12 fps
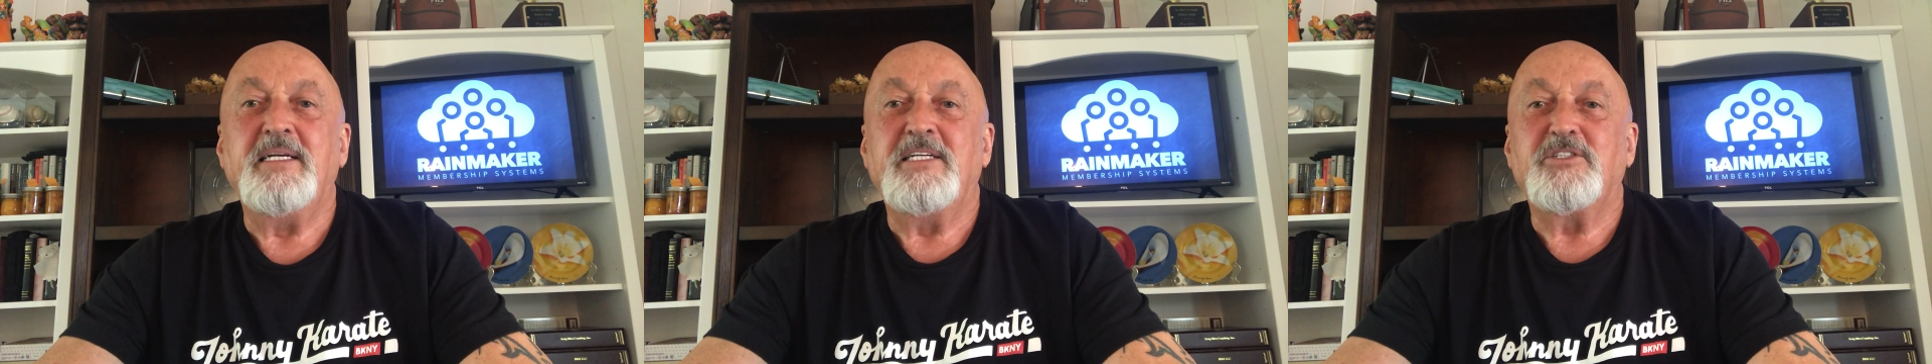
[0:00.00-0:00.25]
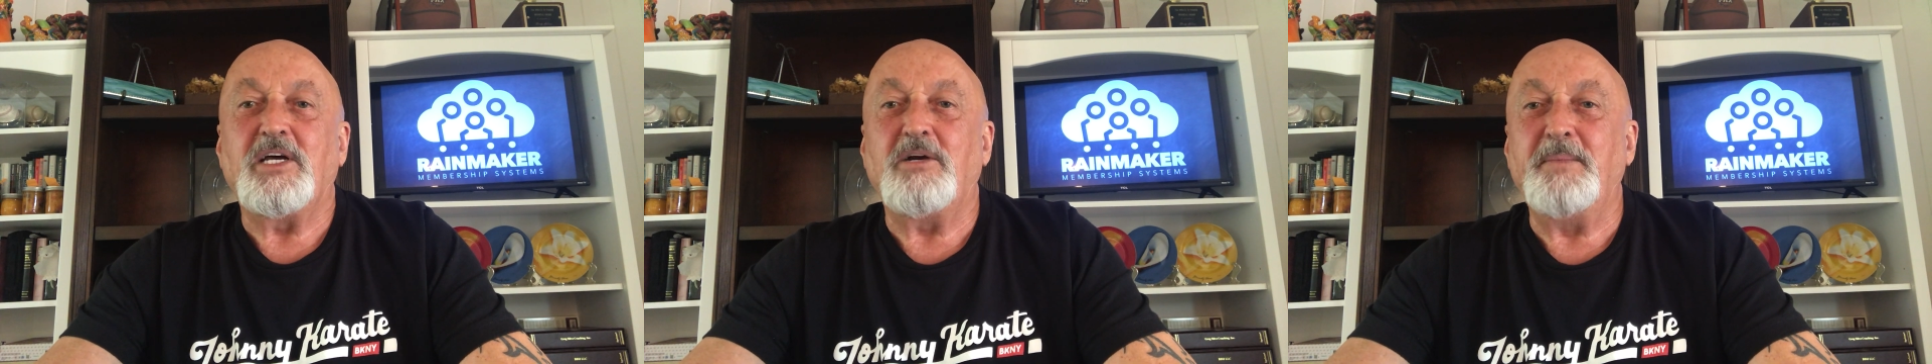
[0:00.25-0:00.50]

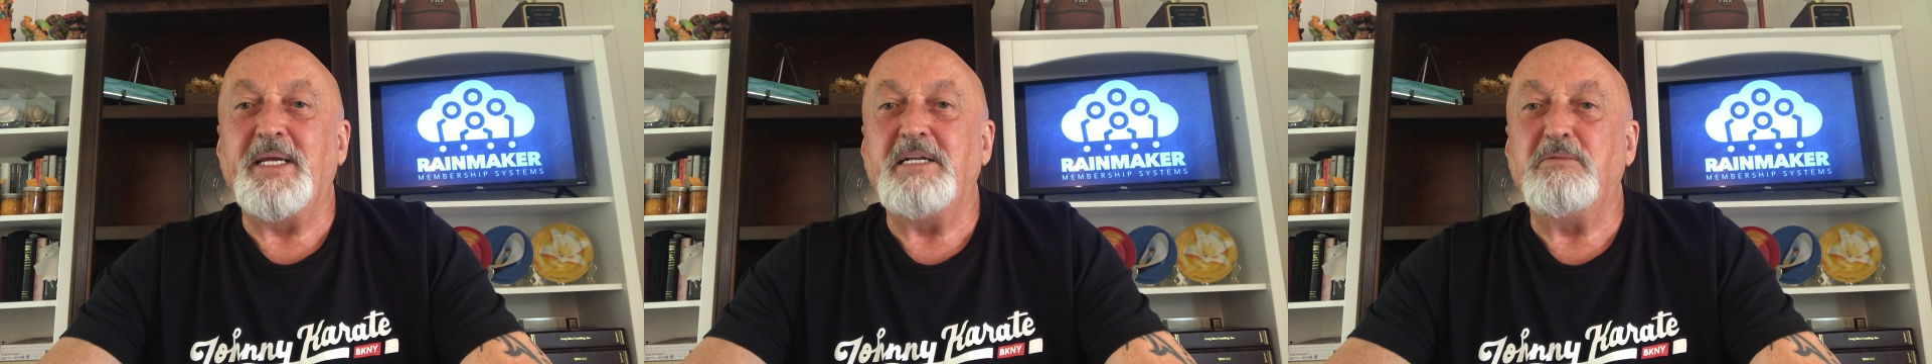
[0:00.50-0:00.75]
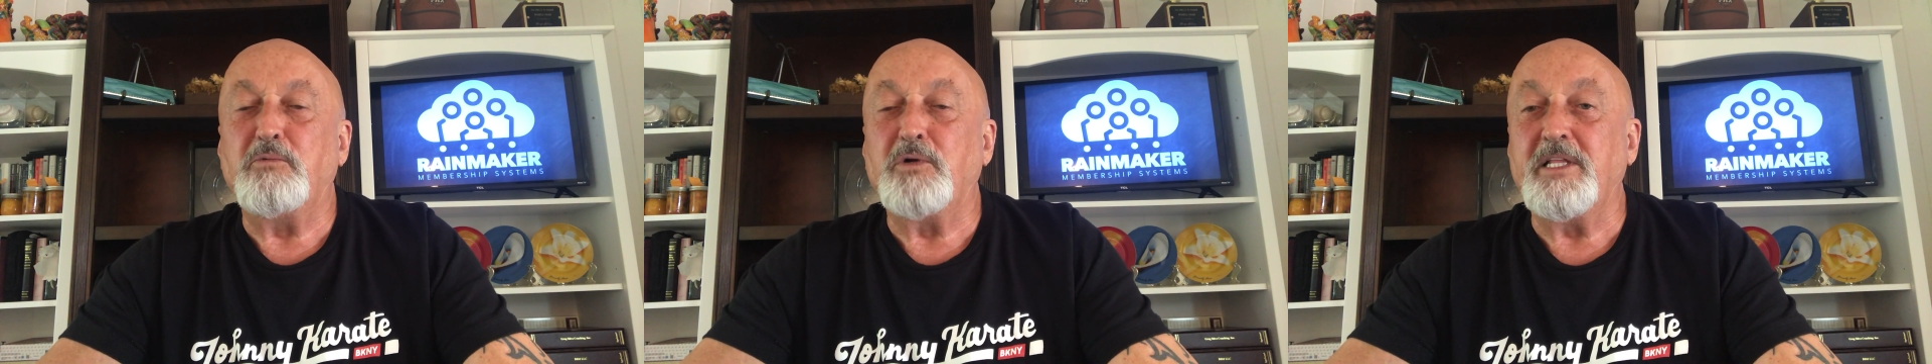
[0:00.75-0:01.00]
So I don't
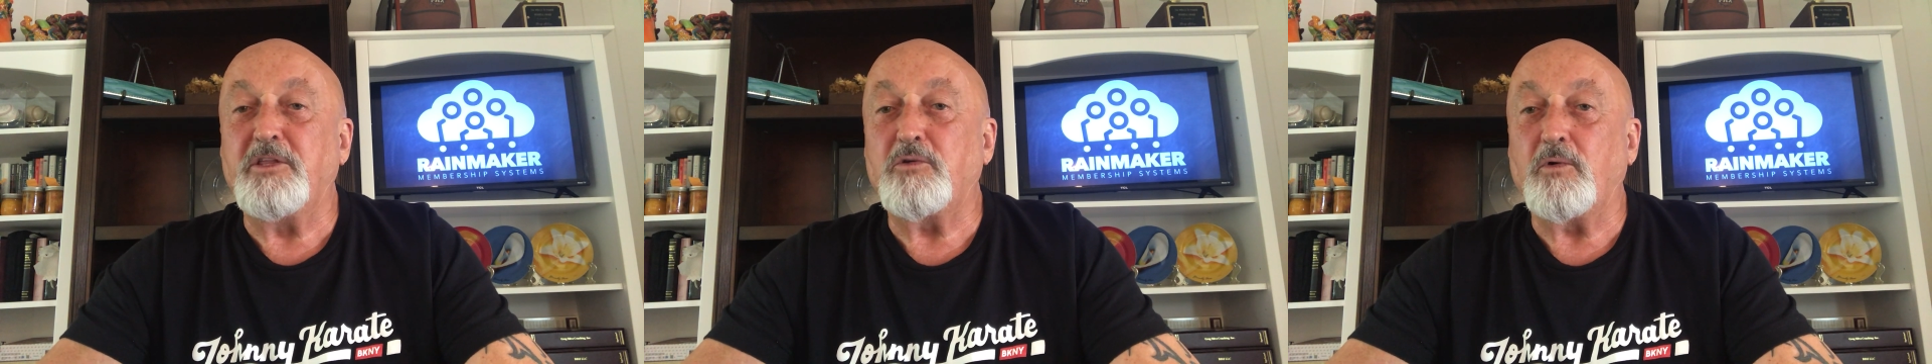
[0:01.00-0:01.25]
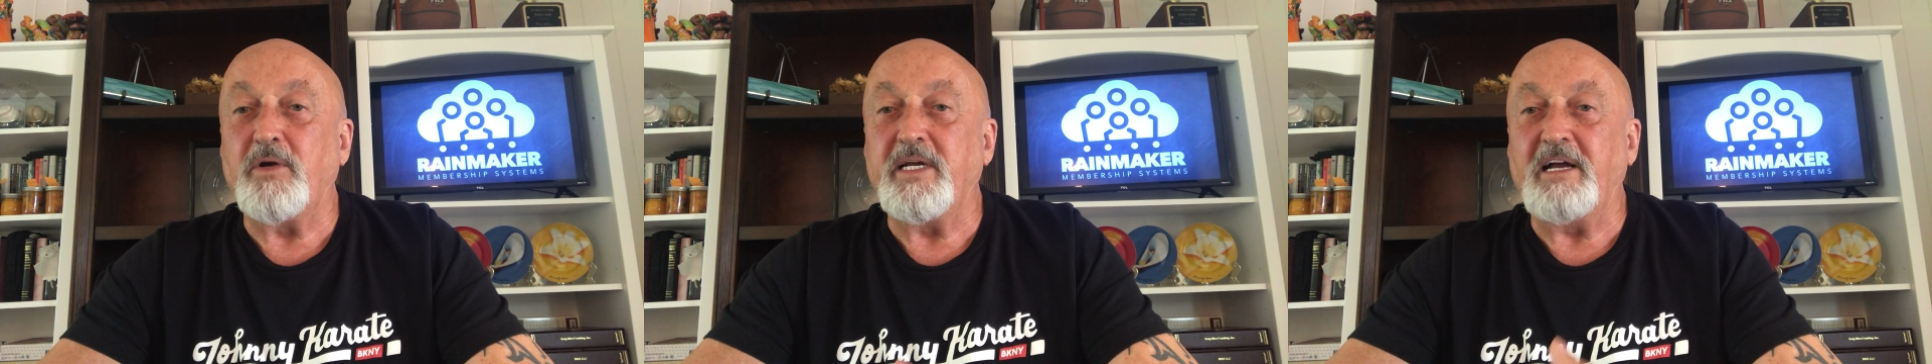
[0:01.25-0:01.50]
mean really
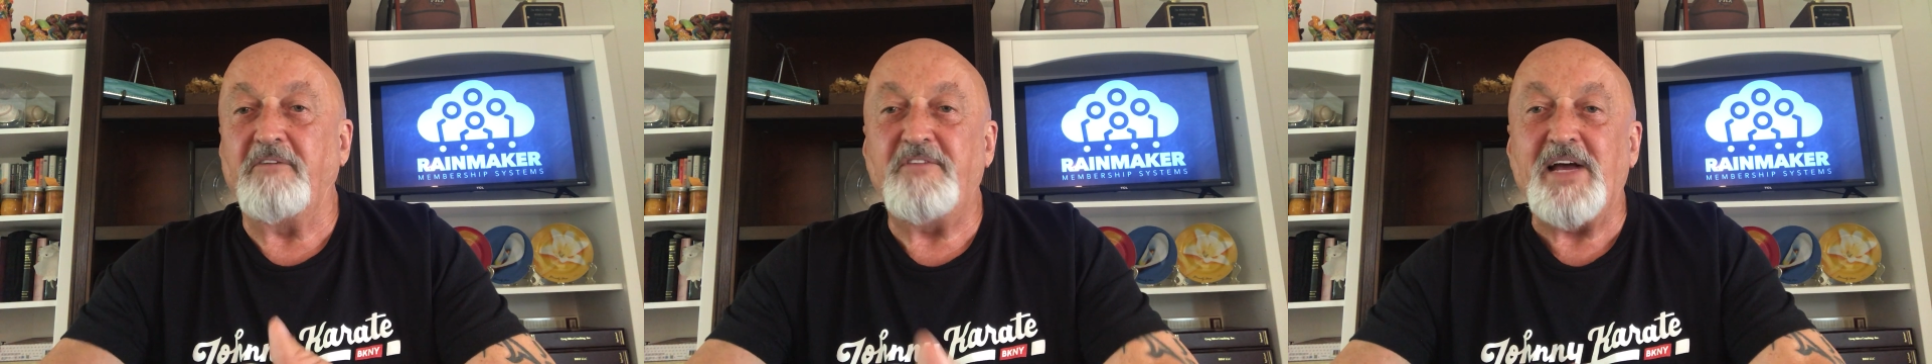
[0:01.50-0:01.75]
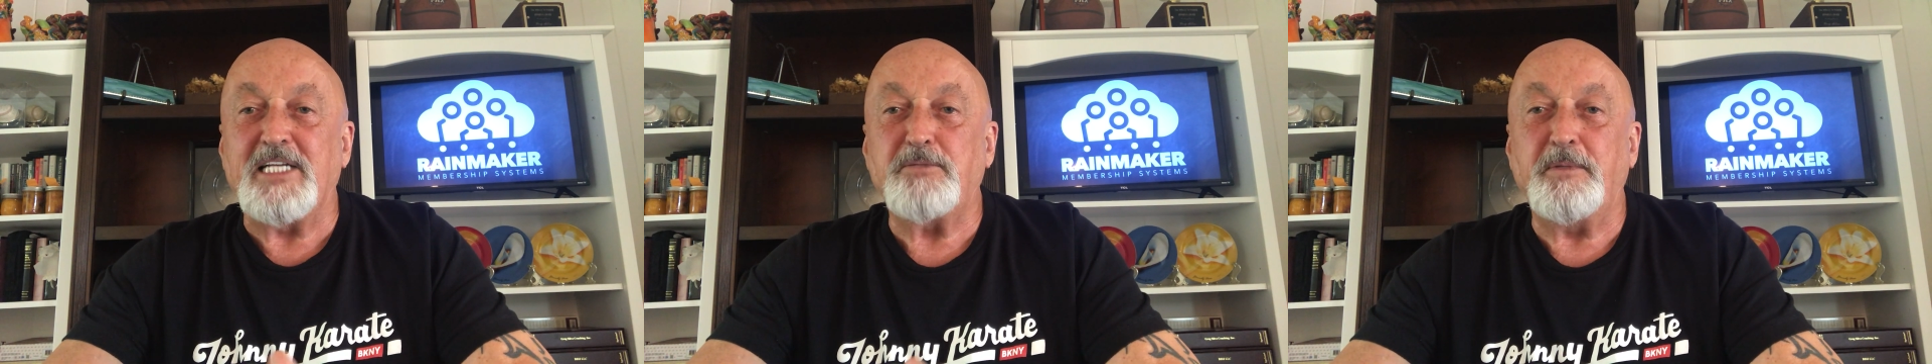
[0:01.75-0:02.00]
throwing a
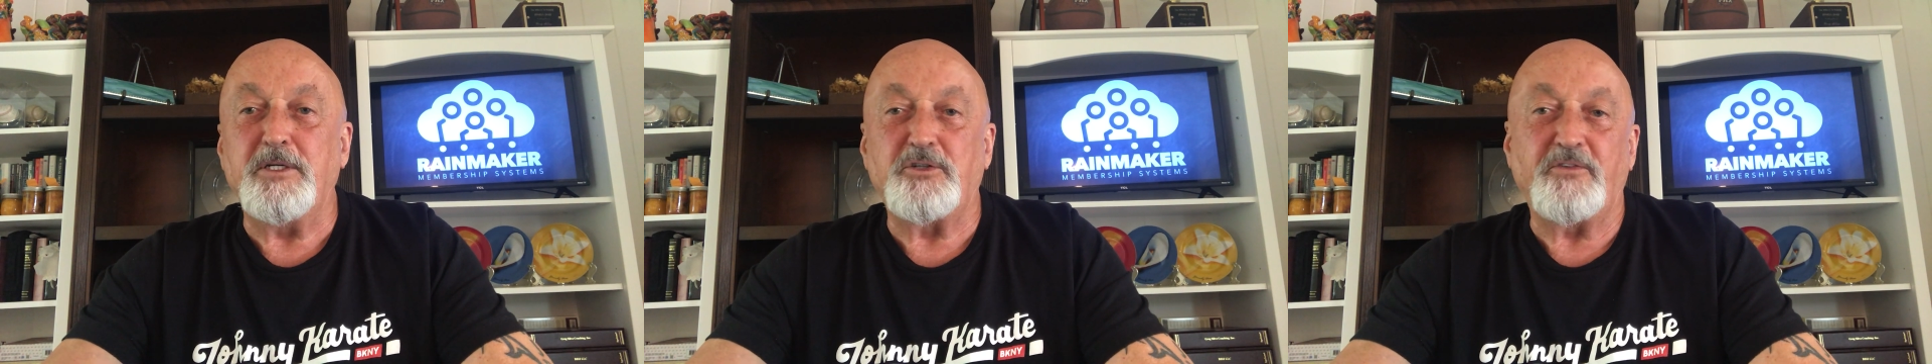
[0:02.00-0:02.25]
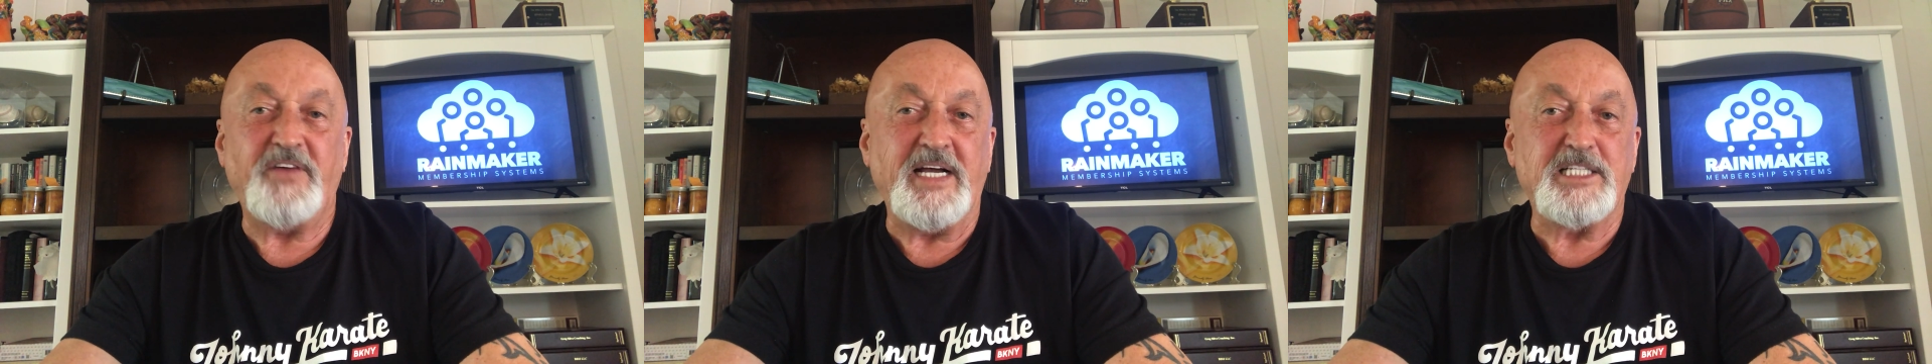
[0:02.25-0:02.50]
fast punch
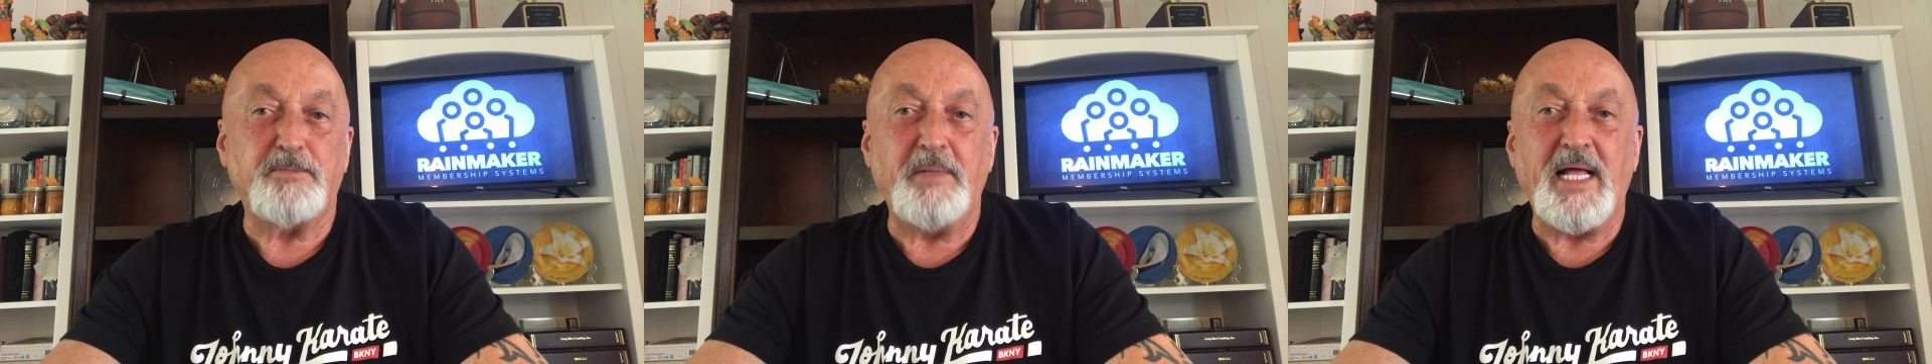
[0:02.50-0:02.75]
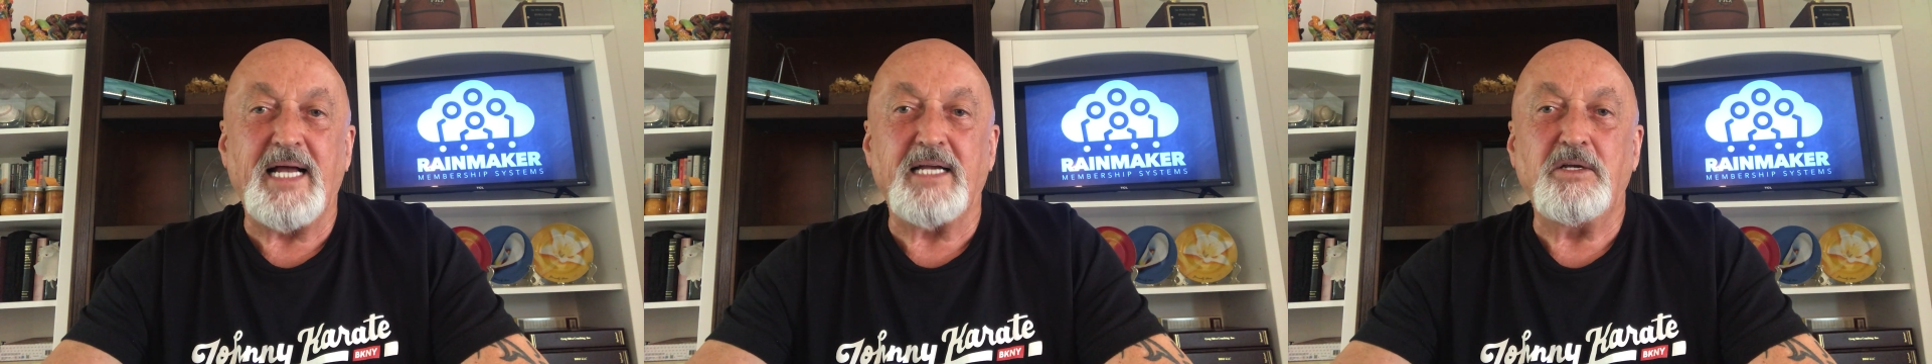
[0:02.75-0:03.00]
or fast
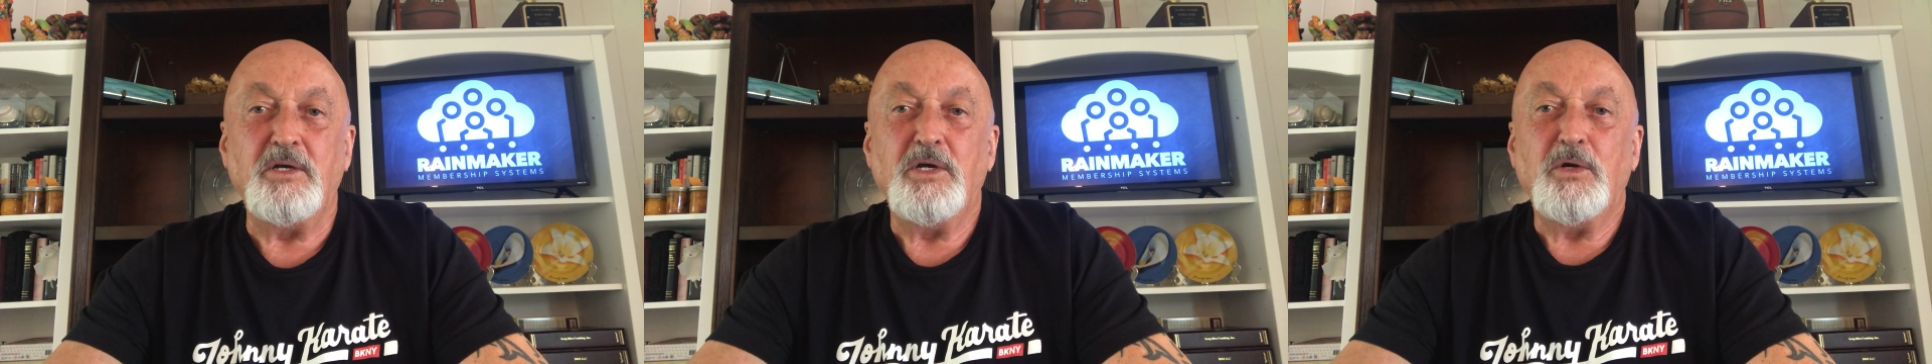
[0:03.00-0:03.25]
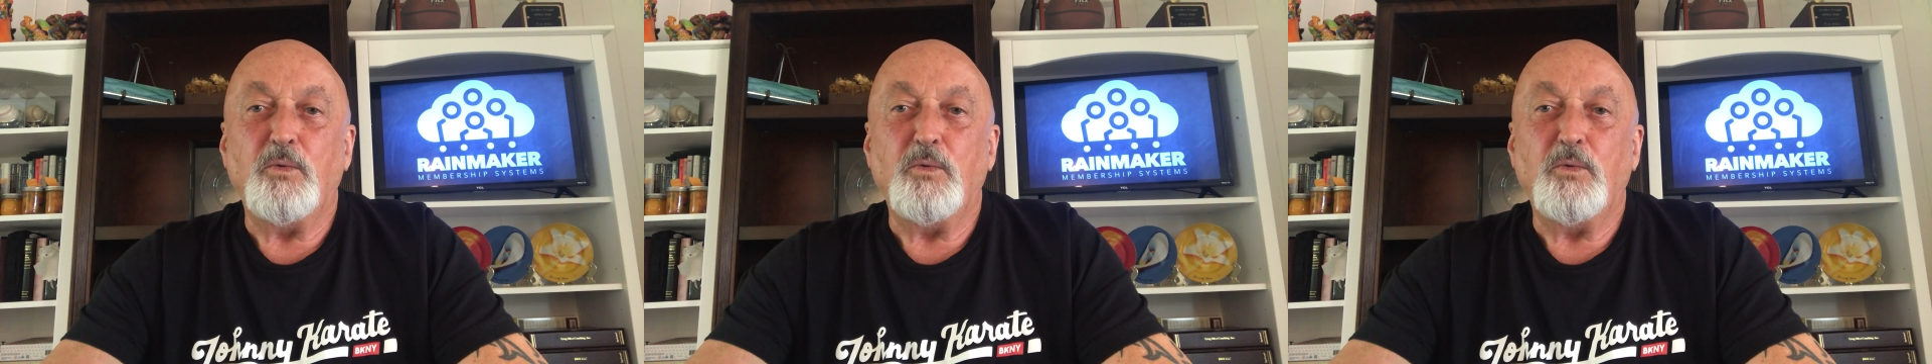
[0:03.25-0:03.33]
block.